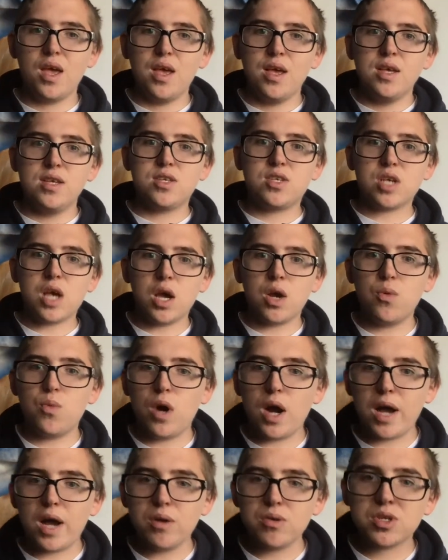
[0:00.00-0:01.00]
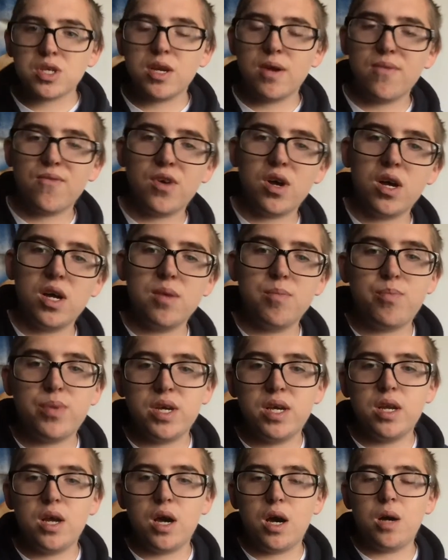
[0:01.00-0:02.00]
So what else have I
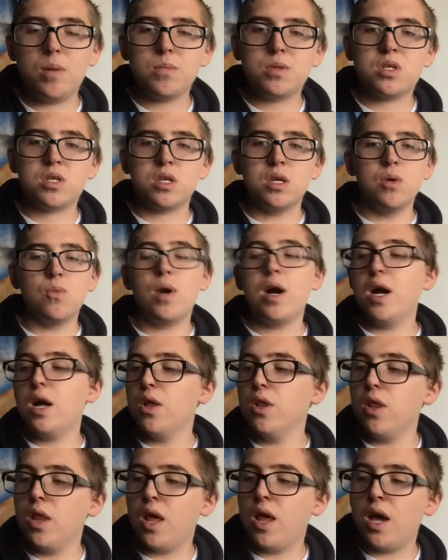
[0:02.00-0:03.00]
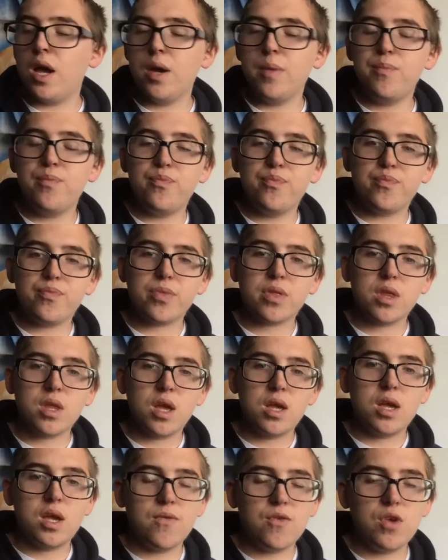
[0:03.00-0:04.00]
been up to? Well,
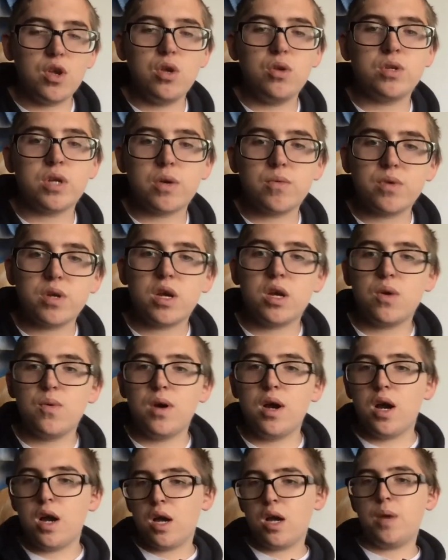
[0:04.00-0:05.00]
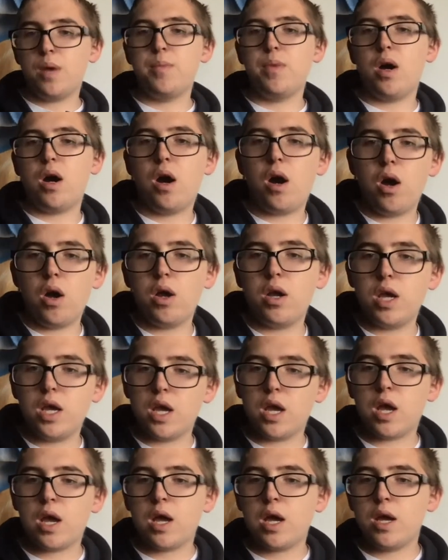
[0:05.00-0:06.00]
if you don't know, I
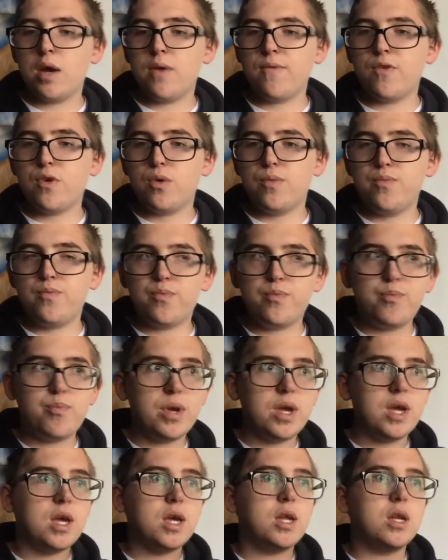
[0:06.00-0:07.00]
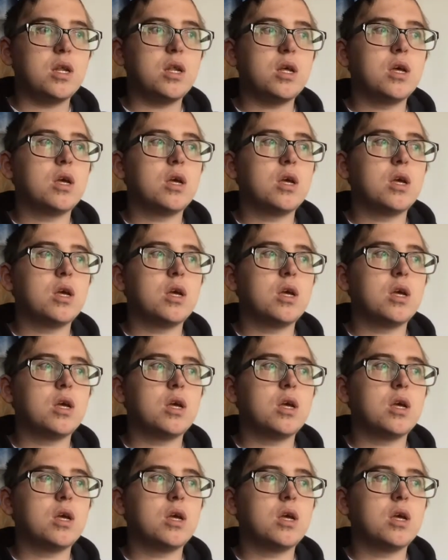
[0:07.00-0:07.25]
have been